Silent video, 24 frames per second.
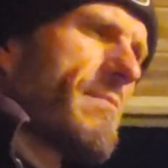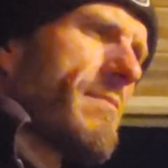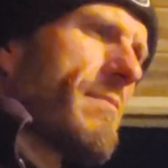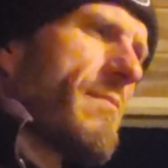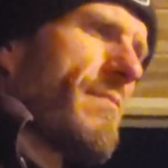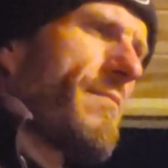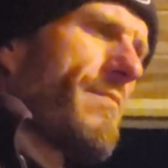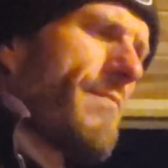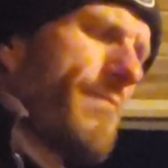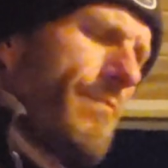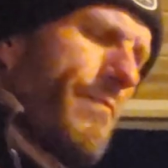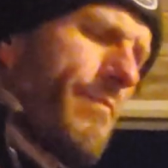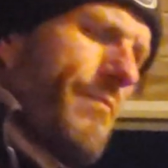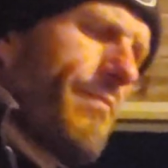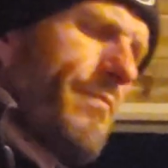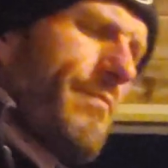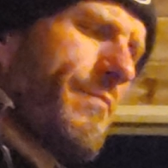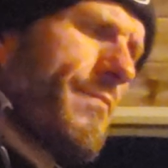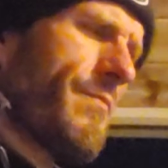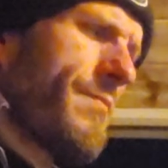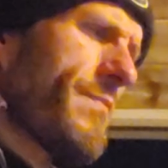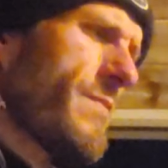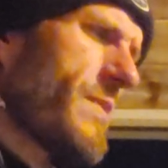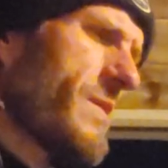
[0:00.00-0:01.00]

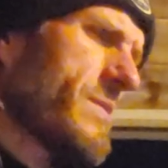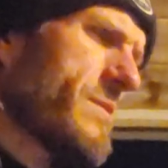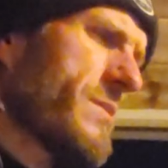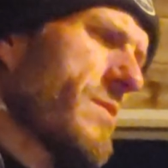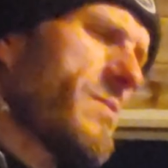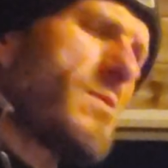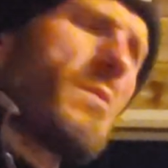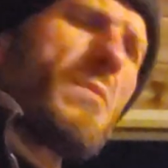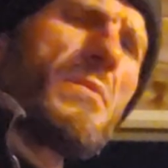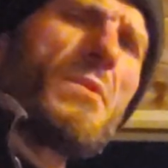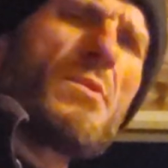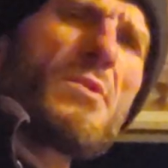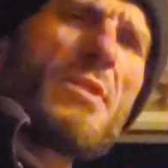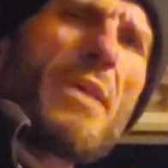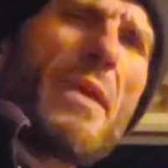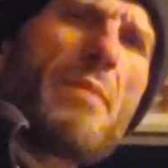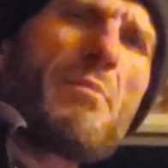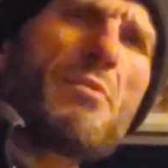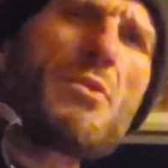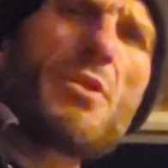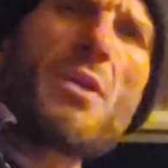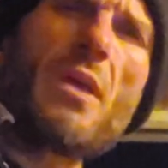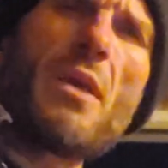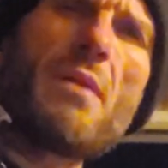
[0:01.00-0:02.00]
Still doing the
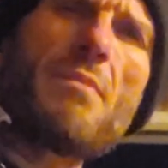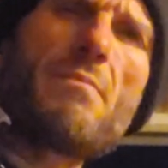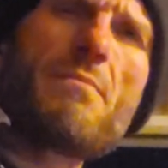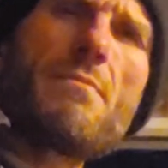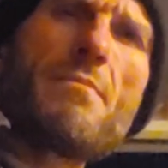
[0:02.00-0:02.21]
same shit.